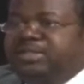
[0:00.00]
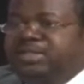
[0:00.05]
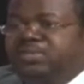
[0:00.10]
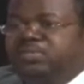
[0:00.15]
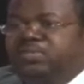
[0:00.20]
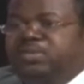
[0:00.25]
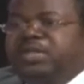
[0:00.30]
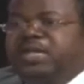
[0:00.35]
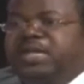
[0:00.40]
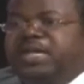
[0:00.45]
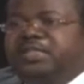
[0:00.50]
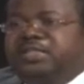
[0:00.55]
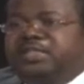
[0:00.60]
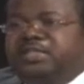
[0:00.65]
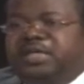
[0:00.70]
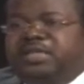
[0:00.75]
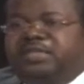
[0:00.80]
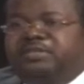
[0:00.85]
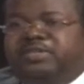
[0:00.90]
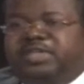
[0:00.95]
with
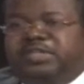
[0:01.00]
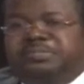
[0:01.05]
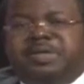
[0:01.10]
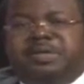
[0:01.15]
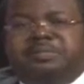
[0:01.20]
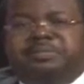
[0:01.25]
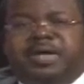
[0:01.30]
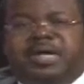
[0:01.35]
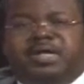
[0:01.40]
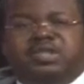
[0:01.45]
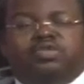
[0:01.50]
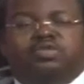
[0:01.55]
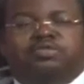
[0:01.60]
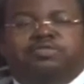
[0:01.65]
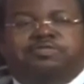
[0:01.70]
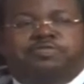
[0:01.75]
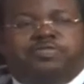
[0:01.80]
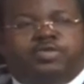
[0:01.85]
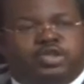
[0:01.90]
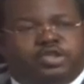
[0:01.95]
Nigerian investment banks to
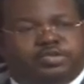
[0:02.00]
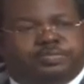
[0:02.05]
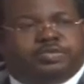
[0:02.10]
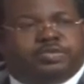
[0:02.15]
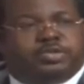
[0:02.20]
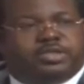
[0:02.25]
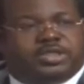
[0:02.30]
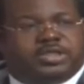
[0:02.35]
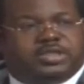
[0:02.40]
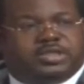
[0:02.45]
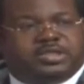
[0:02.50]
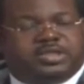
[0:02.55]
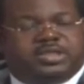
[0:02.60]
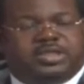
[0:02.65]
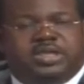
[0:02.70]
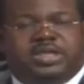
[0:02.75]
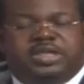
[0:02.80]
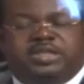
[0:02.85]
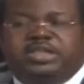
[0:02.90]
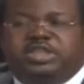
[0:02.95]
fund projects.
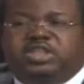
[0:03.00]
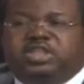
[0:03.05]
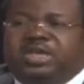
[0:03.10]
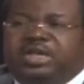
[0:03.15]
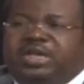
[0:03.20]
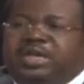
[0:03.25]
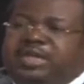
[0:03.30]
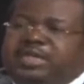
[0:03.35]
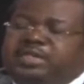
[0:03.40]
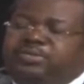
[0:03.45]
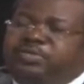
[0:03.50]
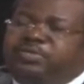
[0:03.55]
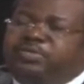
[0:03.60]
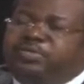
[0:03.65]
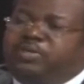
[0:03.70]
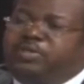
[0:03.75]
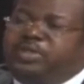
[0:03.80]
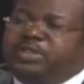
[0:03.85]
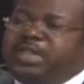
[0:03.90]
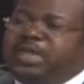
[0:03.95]
The challenge we've
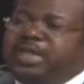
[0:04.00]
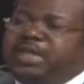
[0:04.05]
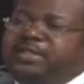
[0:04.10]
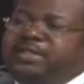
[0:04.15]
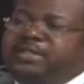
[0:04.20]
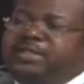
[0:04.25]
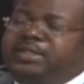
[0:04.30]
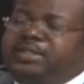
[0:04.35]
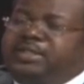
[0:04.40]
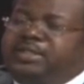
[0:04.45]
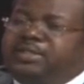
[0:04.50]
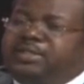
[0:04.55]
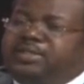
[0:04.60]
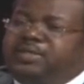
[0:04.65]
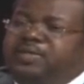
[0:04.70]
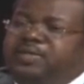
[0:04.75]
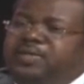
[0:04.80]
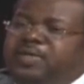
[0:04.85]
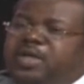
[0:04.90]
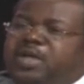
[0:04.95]
always had is
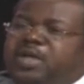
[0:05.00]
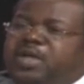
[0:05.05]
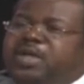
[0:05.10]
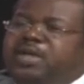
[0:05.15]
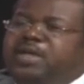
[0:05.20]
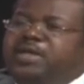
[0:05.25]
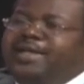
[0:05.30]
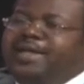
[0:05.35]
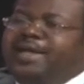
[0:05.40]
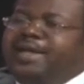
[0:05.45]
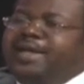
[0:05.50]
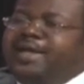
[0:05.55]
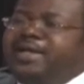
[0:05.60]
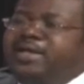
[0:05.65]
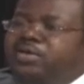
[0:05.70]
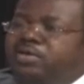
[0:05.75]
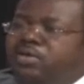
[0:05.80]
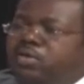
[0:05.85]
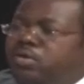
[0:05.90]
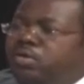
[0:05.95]
there are
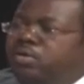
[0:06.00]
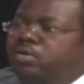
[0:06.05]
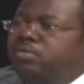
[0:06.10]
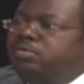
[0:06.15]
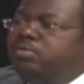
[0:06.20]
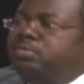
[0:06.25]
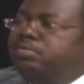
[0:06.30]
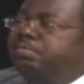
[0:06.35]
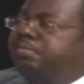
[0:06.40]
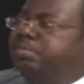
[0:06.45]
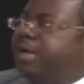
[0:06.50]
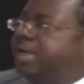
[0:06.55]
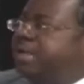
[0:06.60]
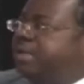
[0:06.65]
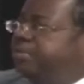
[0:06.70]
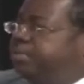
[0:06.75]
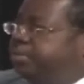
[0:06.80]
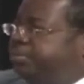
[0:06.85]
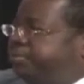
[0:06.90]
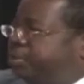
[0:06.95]
no
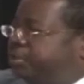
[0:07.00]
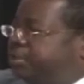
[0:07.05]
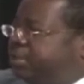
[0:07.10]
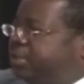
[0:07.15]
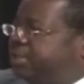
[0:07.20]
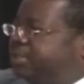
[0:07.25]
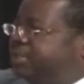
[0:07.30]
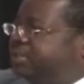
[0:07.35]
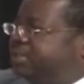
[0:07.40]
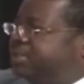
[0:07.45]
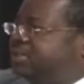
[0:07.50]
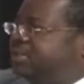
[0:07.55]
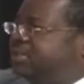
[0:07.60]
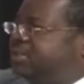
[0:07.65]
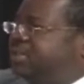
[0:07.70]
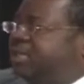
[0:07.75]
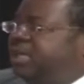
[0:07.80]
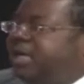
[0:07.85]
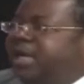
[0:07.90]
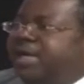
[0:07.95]
bankable projects,
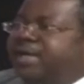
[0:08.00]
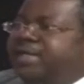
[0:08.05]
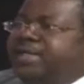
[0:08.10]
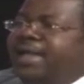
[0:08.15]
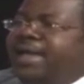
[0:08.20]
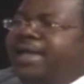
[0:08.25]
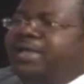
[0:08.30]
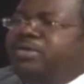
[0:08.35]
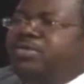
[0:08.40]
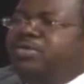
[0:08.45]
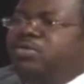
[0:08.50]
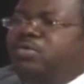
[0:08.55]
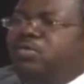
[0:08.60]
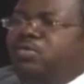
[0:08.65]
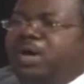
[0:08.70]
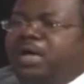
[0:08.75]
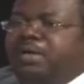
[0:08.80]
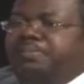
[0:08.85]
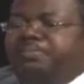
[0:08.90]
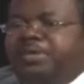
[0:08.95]
and I don't know
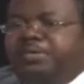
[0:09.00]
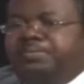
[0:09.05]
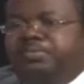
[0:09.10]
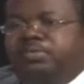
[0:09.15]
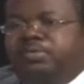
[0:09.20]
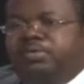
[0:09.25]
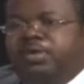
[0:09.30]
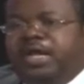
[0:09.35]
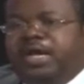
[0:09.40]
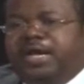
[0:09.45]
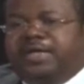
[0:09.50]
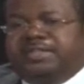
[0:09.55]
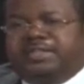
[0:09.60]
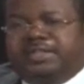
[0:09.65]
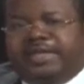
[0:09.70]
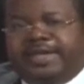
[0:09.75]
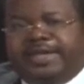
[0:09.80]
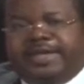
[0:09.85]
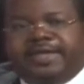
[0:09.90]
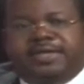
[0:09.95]
why people are
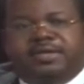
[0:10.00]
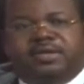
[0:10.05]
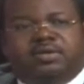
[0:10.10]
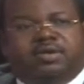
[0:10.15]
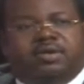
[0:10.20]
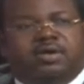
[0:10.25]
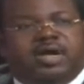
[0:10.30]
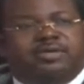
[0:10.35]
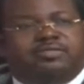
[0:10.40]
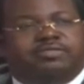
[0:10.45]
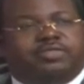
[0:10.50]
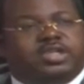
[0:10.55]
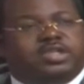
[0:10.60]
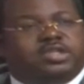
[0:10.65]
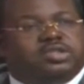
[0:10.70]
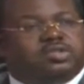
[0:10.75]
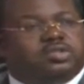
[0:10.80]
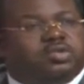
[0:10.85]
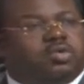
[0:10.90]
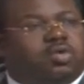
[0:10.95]
scared or afraid
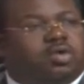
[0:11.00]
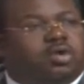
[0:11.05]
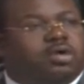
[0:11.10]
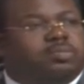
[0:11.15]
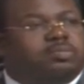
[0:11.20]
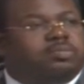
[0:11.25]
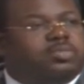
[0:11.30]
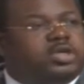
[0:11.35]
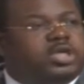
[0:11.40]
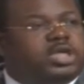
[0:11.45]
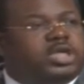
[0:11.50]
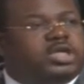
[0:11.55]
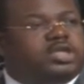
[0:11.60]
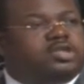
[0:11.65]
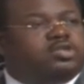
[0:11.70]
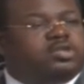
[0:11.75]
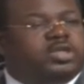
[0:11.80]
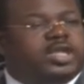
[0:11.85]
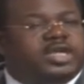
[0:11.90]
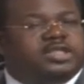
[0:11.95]
to come
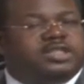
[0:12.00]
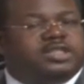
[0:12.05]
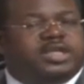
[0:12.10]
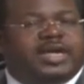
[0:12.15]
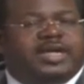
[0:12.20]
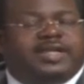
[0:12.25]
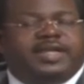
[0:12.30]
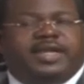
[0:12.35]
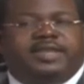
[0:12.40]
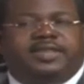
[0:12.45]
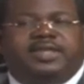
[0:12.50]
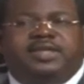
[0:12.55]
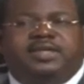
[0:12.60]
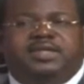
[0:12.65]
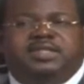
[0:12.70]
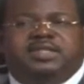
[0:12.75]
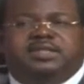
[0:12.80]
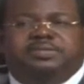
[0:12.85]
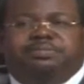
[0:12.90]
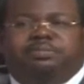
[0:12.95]
into Nigeria. And I think
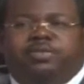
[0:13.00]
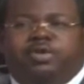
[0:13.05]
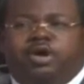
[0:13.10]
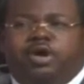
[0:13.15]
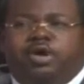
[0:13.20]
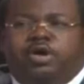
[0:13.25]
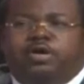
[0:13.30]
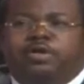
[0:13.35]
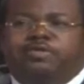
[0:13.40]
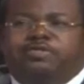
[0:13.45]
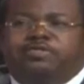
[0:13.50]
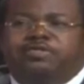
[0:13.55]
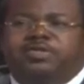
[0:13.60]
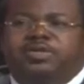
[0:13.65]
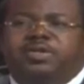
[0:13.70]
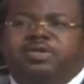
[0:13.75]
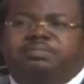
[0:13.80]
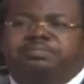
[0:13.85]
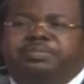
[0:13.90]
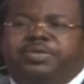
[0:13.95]
it's more of
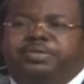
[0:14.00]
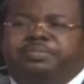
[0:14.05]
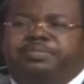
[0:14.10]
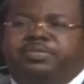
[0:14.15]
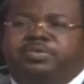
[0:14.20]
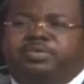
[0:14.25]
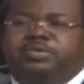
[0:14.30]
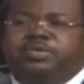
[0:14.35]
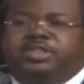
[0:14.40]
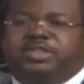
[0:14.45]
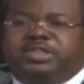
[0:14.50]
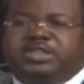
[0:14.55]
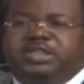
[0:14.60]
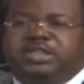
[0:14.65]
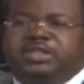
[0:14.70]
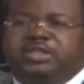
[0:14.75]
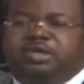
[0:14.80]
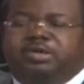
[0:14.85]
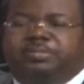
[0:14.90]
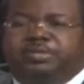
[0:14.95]
people
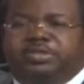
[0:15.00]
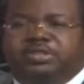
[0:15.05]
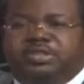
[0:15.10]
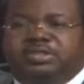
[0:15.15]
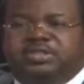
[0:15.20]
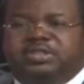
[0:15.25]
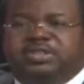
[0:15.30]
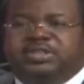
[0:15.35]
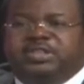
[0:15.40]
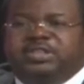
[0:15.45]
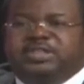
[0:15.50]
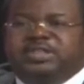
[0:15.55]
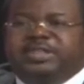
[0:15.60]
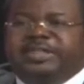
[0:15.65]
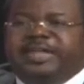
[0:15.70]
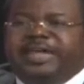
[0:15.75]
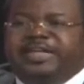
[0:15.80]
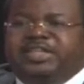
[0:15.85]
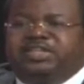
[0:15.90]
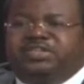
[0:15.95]
seeing the opportunities in
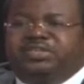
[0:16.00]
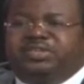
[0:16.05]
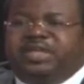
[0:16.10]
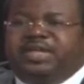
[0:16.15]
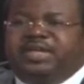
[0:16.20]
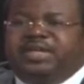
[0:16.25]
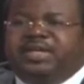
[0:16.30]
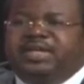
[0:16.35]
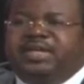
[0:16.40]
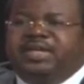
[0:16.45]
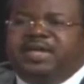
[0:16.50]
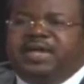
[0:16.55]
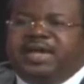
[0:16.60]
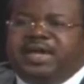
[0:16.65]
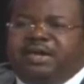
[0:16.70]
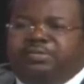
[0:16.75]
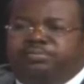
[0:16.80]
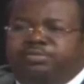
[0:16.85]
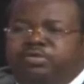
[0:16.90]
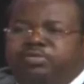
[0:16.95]
Nigeria
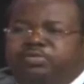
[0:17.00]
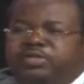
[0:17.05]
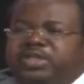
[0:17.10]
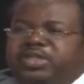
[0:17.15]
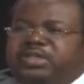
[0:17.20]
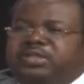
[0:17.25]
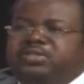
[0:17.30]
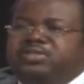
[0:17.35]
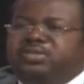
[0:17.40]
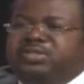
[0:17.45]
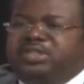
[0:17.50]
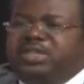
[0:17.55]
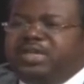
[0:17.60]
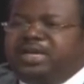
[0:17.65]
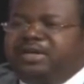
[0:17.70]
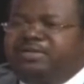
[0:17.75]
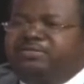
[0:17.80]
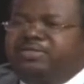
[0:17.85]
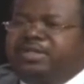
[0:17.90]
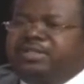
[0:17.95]
and moving in to take
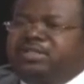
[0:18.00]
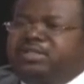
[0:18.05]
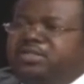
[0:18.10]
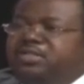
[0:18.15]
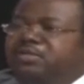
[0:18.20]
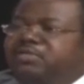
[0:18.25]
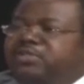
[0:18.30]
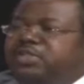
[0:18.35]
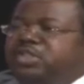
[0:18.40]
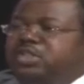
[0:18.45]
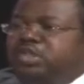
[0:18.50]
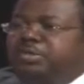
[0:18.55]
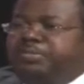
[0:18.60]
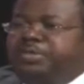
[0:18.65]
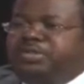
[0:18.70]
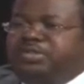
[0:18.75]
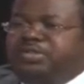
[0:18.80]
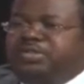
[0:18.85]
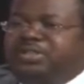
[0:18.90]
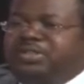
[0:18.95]
advantage of these
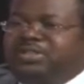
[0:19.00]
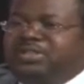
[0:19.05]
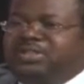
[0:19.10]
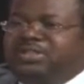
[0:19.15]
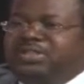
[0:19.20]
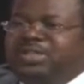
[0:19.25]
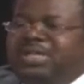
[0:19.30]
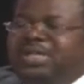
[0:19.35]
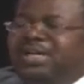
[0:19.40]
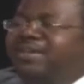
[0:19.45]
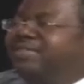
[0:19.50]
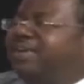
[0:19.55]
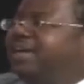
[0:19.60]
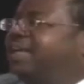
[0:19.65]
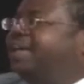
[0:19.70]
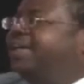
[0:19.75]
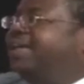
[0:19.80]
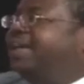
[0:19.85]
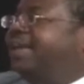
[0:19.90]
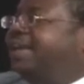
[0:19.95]
opportunities
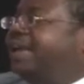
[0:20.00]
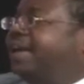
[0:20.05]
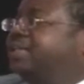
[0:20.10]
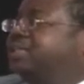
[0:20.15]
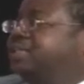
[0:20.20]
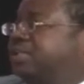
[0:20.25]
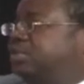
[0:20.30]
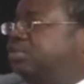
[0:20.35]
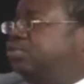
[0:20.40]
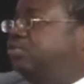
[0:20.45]
rather than access to